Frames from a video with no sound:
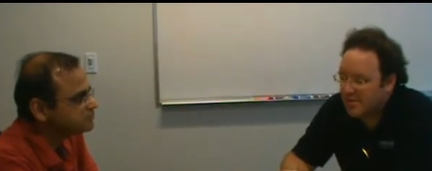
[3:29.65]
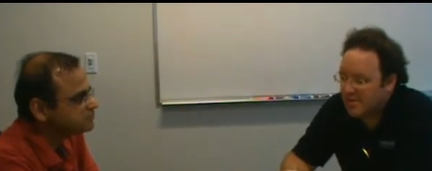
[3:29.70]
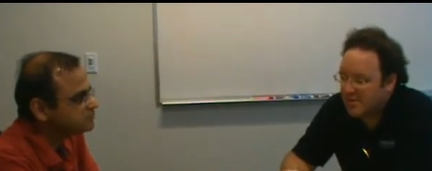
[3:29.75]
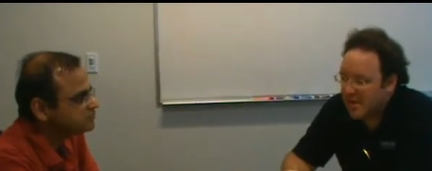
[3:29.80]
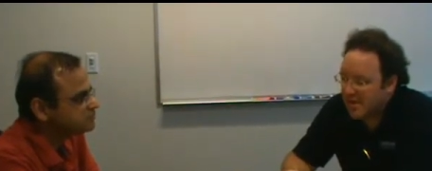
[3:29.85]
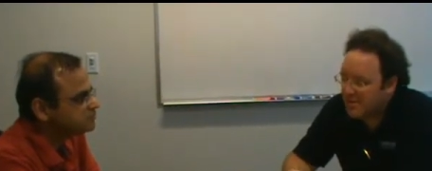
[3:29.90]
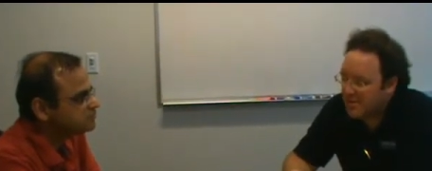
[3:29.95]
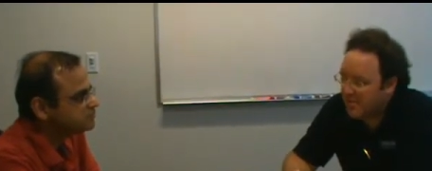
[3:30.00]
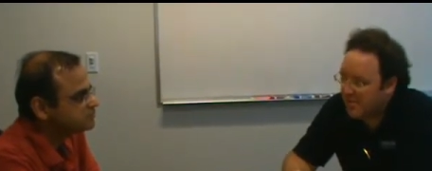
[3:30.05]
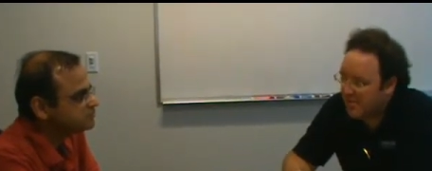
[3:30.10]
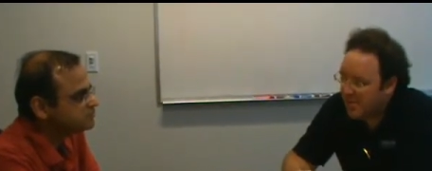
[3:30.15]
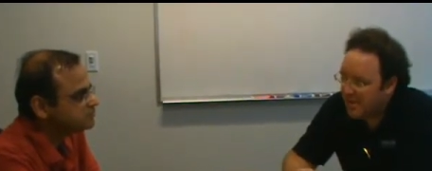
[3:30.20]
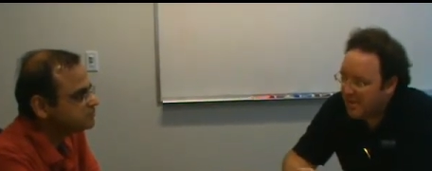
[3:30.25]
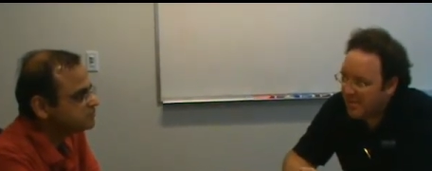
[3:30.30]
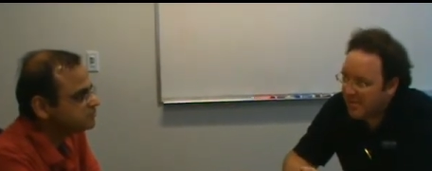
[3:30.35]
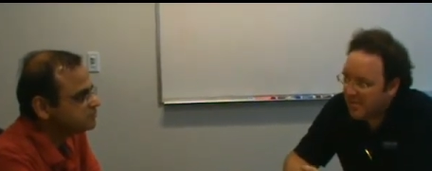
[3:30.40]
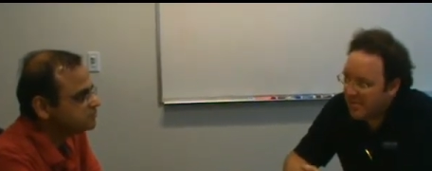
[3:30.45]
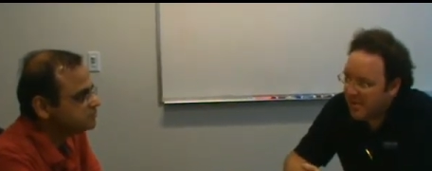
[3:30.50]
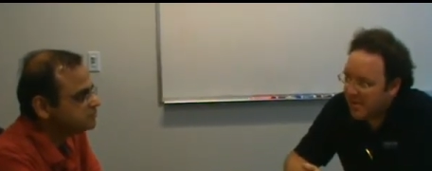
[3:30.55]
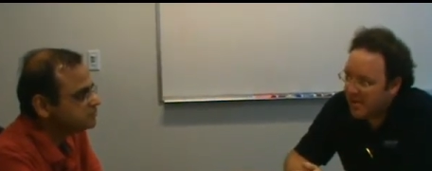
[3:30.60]
Speaker 1: that's
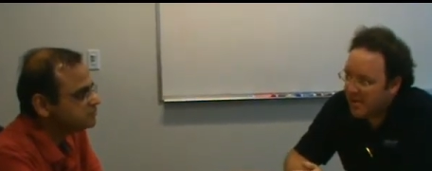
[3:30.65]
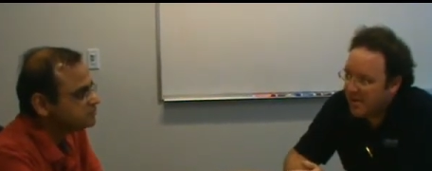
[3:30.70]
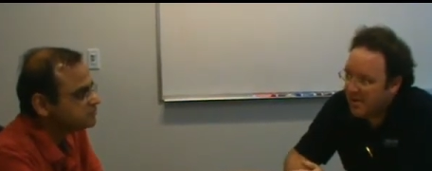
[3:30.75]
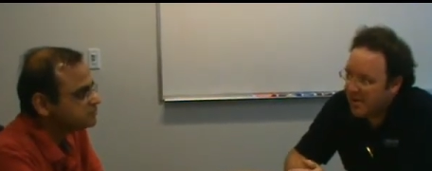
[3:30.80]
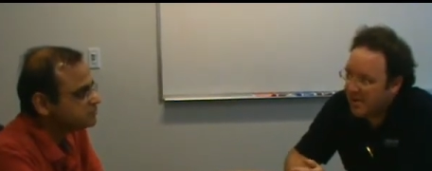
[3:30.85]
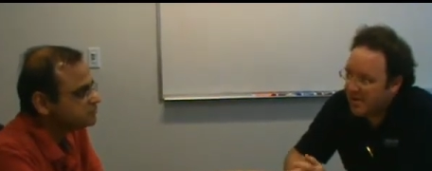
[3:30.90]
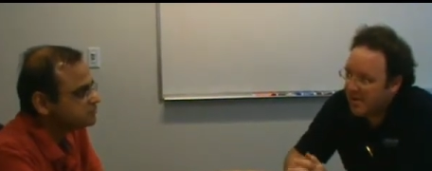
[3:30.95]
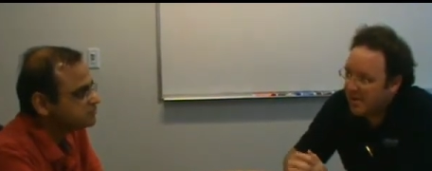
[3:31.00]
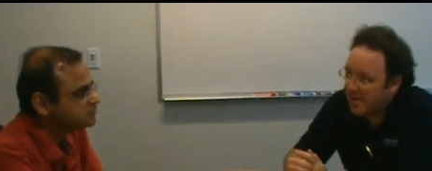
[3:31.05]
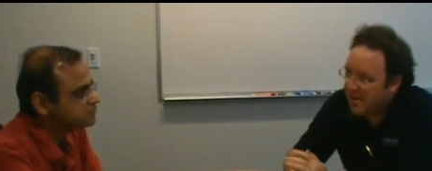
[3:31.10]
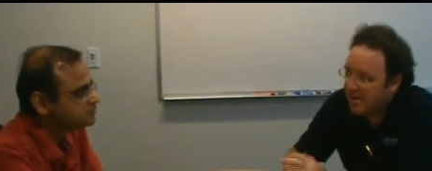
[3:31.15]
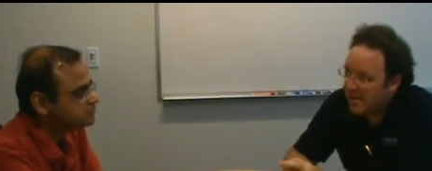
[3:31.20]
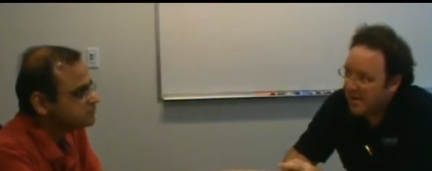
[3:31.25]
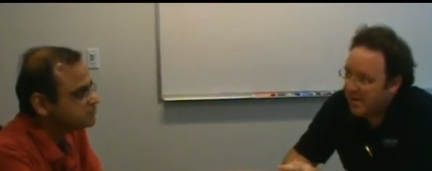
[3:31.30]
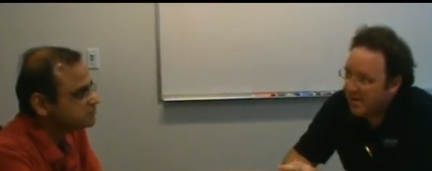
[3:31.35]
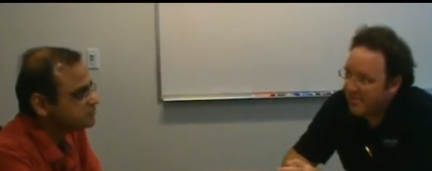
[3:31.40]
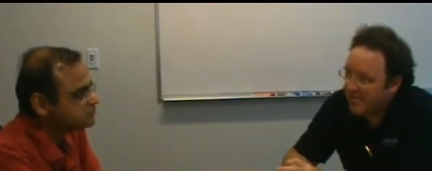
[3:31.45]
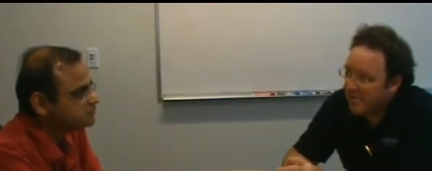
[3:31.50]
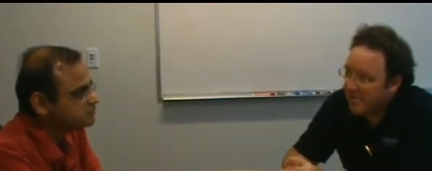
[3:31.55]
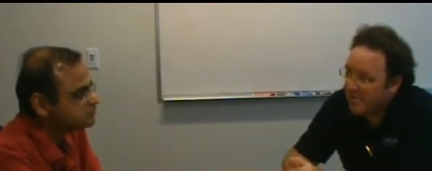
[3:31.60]
effectively
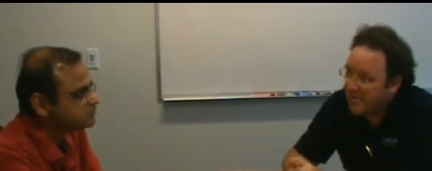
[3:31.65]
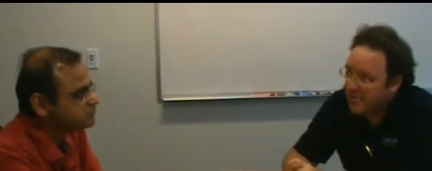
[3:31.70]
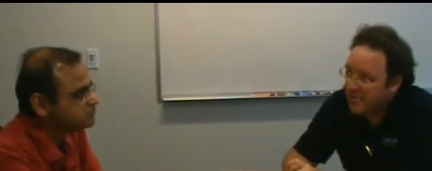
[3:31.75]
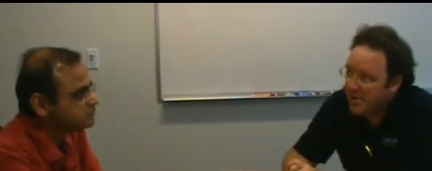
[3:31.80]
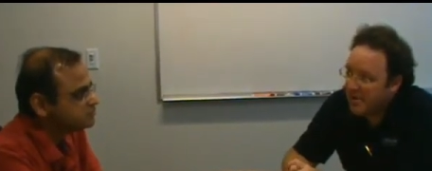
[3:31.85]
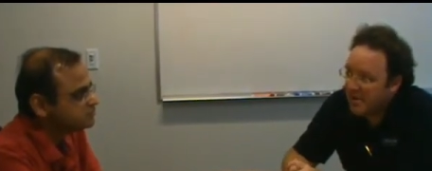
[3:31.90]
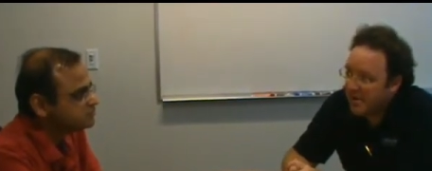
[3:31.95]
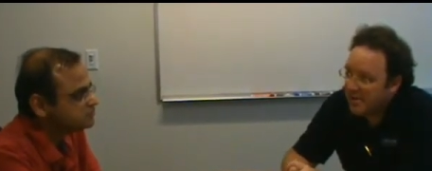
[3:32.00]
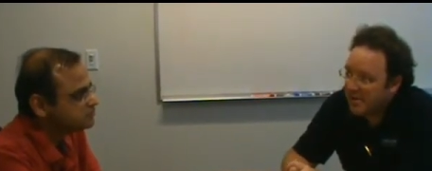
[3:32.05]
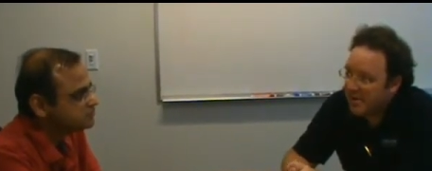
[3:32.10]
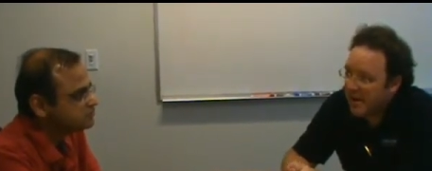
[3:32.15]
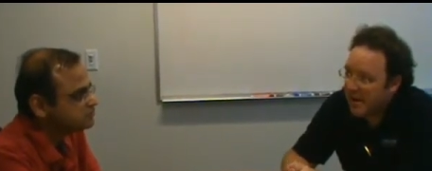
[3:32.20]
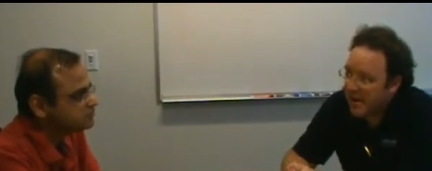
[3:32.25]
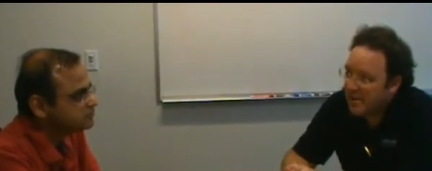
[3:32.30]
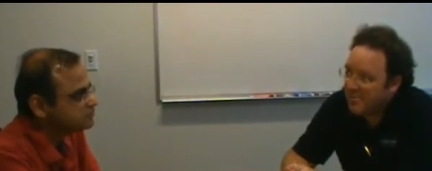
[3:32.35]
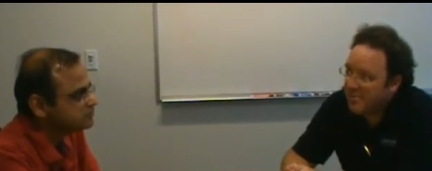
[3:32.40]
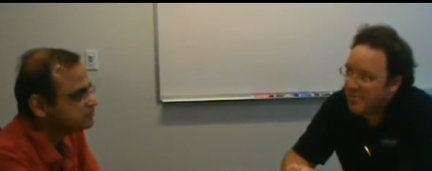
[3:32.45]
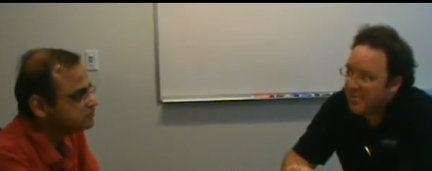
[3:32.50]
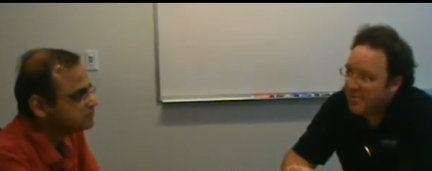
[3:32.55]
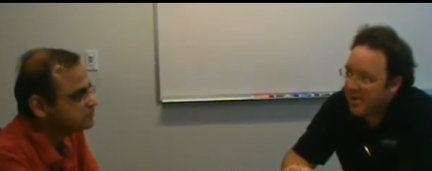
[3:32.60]
uh, filtering at the
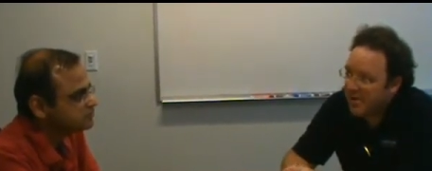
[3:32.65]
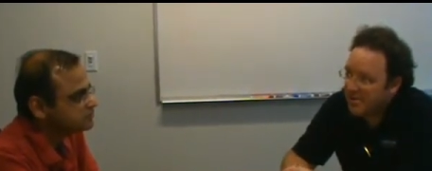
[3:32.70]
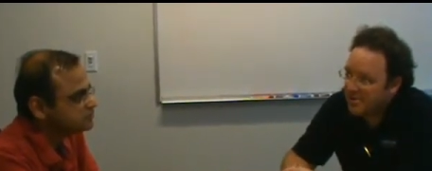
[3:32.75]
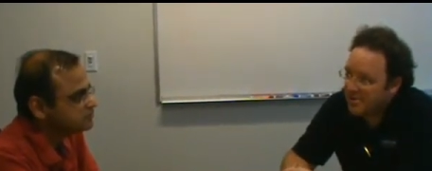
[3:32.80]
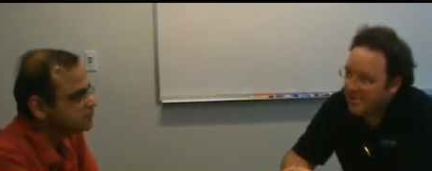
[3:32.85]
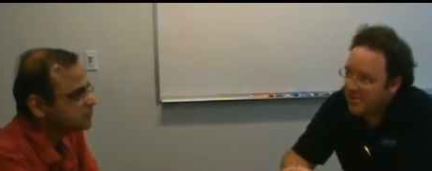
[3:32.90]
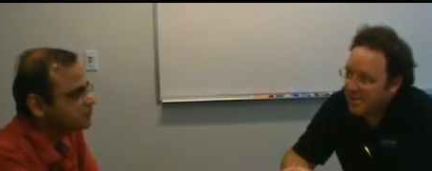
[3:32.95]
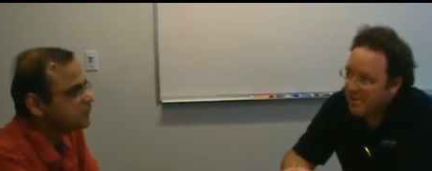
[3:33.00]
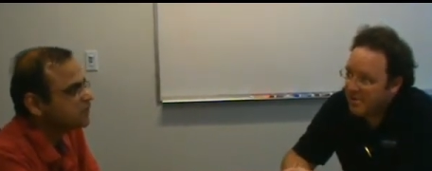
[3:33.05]
hypervisor